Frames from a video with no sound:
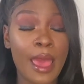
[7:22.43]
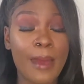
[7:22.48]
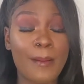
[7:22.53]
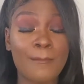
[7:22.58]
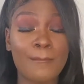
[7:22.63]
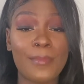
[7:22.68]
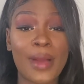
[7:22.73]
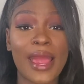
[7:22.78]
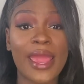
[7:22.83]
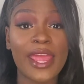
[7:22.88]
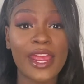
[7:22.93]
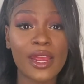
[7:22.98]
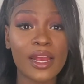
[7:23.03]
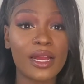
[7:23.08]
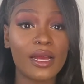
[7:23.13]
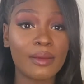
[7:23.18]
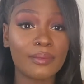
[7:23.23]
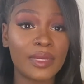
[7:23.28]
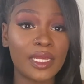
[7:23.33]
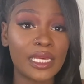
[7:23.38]
My hair
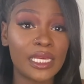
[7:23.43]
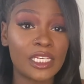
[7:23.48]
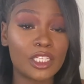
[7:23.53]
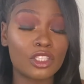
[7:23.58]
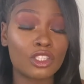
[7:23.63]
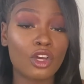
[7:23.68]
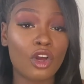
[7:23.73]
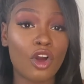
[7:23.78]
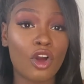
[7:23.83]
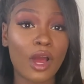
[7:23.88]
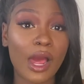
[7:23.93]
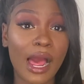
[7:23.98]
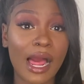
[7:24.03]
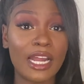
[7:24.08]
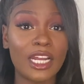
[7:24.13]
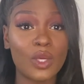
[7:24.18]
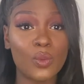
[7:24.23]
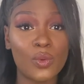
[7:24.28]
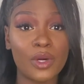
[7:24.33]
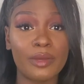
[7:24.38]
company is called
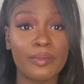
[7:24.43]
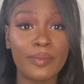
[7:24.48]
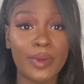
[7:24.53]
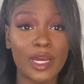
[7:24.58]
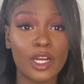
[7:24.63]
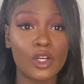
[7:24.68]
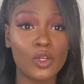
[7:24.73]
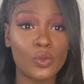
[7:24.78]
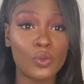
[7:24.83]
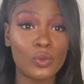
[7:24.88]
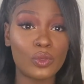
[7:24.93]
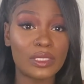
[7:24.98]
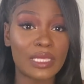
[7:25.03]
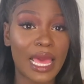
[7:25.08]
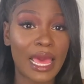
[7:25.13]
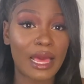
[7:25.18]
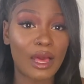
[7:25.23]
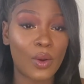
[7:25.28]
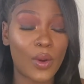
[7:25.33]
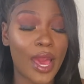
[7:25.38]
Hollywood Bundles
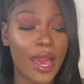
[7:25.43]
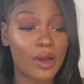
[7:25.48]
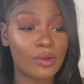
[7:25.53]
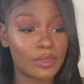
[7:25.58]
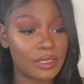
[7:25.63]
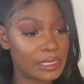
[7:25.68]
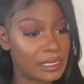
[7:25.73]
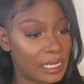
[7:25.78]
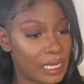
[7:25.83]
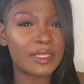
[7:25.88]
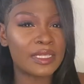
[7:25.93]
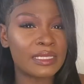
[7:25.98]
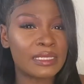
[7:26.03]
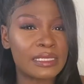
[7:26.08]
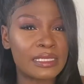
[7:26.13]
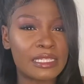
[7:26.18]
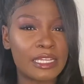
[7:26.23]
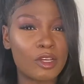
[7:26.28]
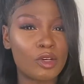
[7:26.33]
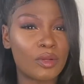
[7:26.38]
LLC. It's
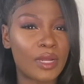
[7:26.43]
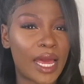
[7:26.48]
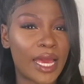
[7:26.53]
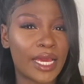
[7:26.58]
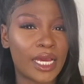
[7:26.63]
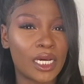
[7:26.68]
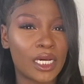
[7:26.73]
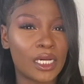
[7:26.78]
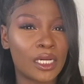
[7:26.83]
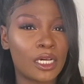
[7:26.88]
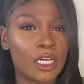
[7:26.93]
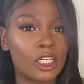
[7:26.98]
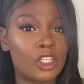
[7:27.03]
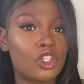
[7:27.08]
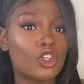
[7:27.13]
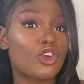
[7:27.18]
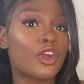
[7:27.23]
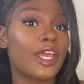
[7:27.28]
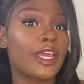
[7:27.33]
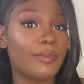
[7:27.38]
still like a
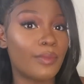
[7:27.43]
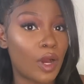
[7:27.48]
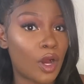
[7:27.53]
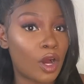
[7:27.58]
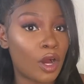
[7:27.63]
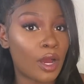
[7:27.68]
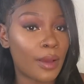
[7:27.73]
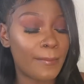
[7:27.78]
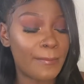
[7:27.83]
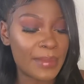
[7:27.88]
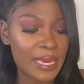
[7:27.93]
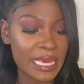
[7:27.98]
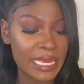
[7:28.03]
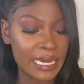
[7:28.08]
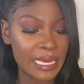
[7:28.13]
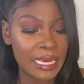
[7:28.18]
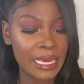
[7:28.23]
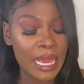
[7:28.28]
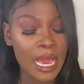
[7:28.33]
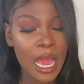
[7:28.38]
trademark,
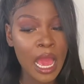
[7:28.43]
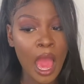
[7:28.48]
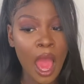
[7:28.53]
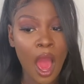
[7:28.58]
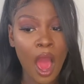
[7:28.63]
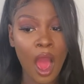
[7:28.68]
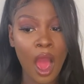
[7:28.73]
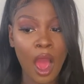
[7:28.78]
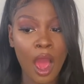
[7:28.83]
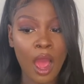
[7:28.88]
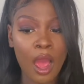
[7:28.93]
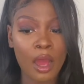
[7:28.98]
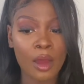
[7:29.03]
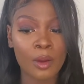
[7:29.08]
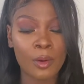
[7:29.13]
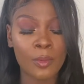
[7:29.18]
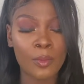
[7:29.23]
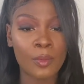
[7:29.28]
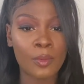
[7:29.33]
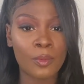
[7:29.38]
meaning
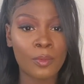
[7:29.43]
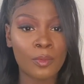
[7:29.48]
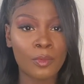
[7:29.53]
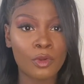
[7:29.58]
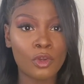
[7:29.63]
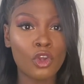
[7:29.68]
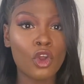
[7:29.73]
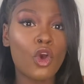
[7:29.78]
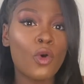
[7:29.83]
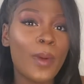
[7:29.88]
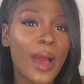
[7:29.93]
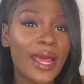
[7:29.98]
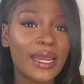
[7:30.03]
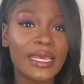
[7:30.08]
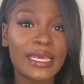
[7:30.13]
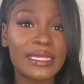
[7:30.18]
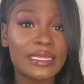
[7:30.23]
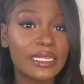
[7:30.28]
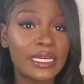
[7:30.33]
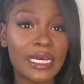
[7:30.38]
um,
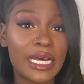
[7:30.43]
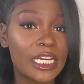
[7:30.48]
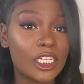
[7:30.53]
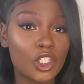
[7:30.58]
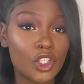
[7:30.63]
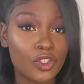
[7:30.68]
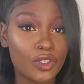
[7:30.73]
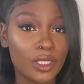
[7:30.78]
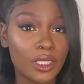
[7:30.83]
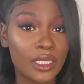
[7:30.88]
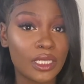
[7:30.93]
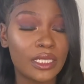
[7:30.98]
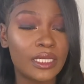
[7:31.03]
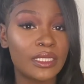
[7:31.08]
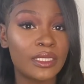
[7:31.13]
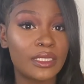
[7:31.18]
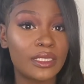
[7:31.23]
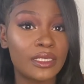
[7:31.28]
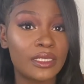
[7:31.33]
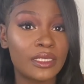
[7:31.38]
nobody in the country
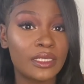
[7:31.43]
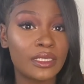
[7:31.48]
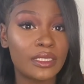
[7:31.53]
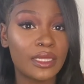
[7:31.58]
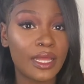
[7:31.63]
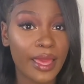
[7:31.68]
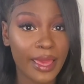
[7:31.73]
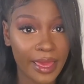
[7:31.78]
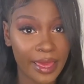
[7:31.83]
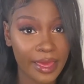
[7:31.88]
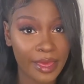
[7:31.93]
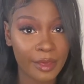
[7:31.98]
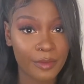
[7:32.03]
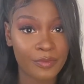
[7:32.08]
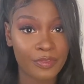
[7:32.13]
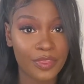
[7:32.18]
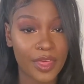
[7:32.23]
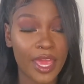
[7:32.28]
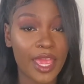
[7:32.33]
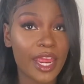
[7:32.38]
could
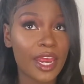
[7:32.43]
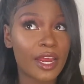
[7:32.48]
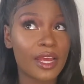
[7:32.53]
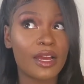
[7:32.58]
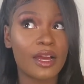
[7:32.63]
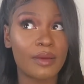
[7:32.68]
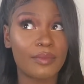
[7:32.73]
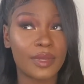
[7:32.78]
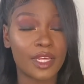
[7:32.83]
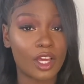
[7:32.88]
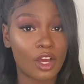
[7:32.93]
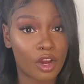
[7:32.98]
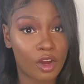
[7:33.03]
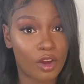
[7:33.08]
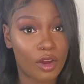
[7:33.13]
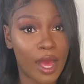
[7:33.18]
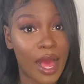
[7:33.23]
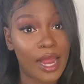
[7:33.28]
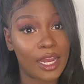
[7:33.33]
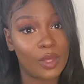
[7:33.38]
have the hair company
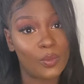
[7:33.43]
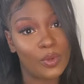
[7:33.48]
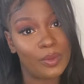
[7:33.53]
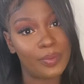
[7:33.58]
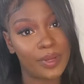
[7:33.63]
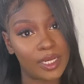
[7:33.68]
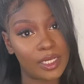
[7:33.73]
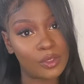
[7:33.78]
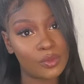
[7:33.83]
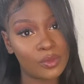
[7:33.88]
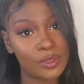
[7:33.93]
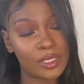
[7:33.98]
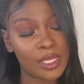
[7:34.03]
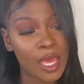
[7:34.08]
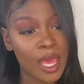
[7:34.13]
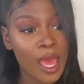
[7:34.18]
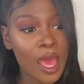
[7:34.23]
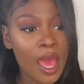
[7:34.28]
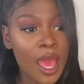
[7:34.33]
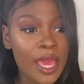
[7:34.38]
called Hollywood Bundles.
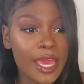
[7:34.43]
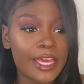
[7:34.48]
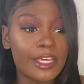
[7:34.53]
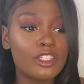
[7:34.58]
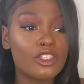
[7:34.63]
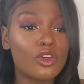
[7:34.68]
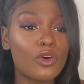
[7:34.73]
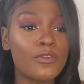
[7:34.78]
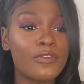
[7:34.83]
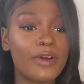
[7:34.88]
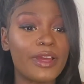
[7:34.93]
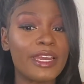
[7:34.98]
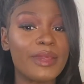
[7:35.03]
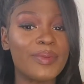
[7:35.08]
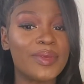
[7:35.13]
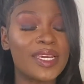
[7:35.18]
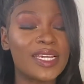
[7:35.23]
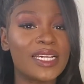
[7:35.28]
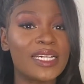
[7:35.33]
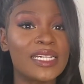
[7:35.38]
It's so funny
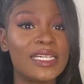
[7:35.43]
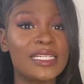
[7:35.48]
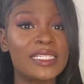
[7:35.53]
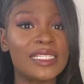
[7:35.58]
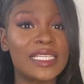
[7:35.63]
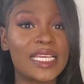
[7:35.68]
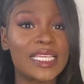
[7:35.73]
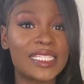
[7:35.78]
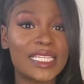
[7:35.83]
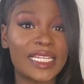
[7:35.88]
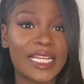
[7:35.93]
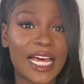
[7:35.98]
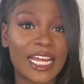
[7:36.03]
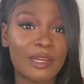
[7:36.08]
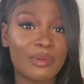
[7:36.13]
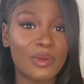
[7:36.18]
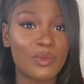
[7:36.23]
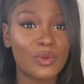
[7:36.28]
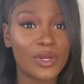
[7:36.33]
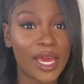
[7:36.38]
because there's a lot
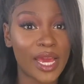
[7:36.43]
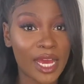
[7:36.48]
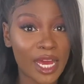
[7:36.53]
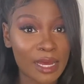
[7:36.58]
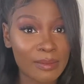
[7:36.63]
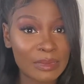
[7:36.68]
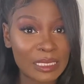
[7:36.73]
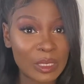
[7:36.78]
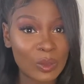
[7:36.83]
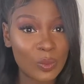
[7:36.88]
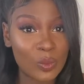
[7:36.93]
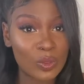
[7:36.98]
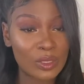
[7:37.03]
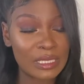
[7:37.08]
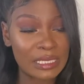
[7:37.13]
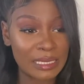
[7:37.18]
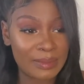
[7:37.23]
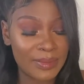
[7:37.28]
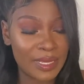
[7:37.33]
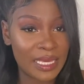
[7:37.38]
of people that come to
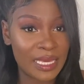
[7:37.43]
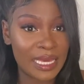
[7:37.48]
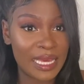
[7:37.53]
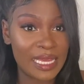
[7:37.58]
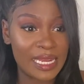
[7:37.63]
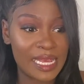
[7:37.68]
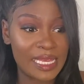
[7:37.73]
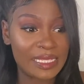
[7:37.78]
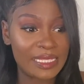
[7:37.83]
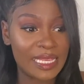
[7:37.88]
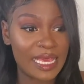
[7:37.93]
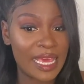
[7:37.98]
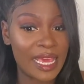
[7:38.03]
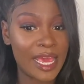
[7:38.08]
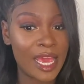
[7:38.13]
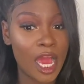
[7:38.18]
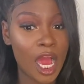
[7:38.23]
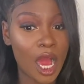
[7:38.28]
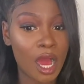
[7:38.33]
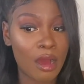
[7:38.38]
to me and they
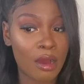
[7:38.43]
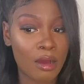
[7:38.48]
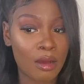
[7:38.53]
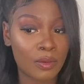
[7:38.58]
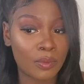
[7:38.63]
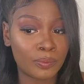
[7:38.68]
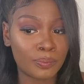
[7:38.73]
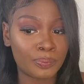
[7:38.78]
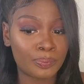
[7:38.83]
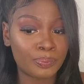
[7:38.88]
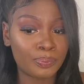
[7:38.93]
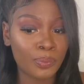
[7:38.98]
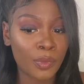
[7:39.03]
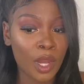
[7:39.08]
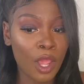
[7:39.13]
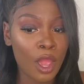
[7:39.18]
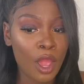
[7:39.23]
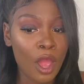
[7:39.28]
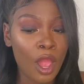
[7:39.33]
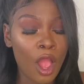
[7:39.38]
say, um,
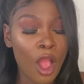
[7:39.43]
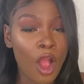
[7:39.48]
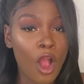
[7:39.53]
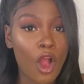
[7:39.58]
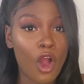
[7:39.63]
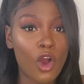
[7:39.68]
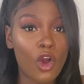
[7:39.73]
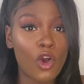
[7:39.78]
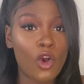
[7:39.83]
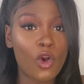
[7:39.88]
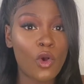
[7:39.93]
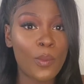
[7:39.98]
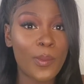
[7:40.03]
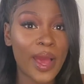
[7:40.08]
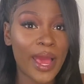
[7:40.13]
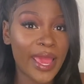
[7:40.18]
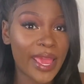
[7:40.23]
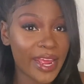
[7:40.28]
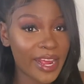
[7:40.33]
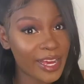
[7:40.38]
oh,
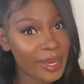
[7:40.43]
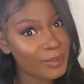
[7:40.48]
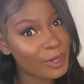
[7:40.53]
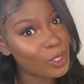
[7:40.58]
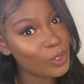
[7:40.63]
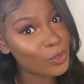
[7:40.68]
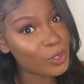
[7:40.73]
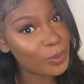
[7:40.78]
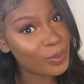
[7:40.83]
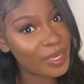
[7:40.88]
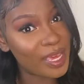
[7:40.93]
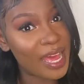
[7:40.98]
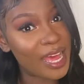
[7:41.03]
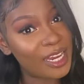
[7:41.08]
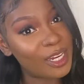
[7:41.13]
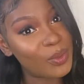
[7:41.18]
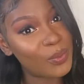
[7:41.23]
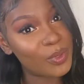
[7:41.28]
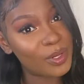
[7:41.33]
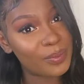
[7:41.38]
my hair company used to be
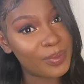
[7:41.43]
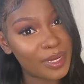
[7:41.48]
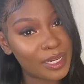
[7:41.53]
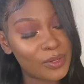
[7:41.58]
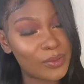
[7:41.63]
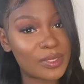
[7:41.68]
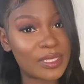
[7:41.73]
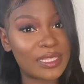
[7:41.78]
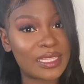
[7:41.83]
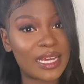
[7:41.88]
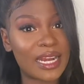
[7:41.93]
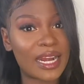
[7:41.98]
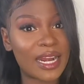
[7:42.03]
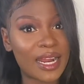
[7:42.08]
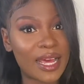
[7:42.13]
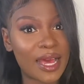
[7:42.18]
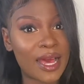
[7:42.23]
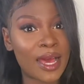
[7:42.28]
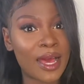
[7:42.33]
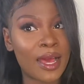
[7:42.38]
Hollywood Bundles and da da
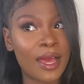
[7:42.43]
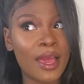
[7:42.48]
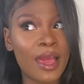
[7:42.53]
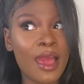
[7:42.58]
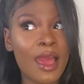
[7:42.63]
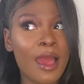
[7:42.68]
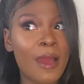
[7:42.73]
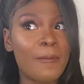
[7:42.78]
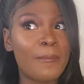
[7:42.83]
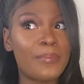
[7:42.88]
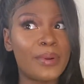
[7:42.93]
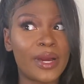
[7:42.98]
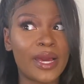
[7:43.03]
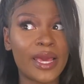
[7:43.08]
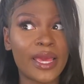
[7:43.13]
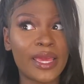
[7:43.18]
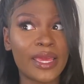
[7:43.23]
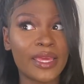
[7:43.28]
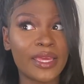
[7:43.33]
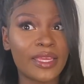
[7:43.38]
da.
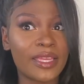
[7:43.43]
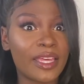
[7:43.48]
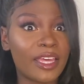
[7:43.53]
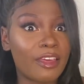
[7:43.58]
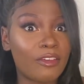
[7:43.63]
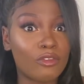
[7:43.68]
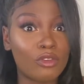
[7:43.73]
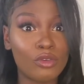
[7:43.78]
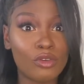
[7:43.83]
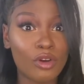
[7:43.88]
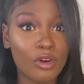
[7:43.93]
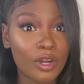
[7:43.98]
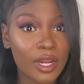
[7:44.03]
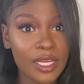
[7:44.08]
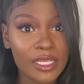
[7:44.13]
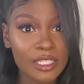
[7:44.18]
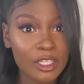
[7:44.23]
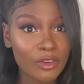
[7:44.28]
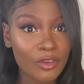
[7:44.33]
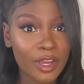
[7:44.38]
But if you go to
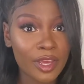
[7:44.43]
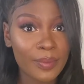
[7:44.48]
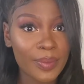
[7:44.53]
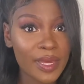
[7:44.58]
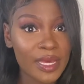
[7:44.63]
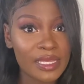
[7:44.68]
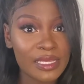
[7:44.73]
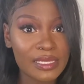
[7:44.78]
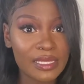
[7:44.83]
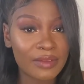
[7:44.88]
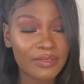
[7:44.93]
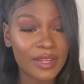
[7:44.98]
Instagram page and stuff